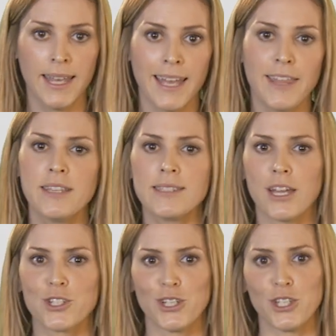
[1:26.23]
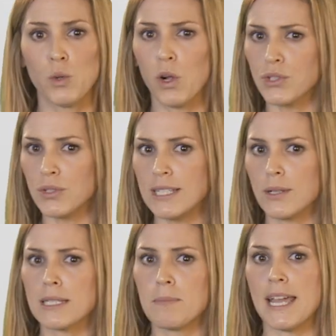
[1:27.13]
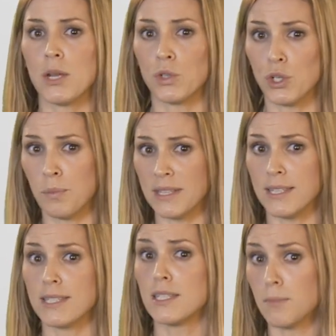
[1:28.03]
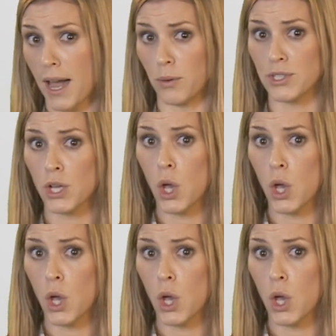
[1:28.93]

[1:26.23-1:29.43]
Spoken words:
In this section, you also need to explain what your business is about,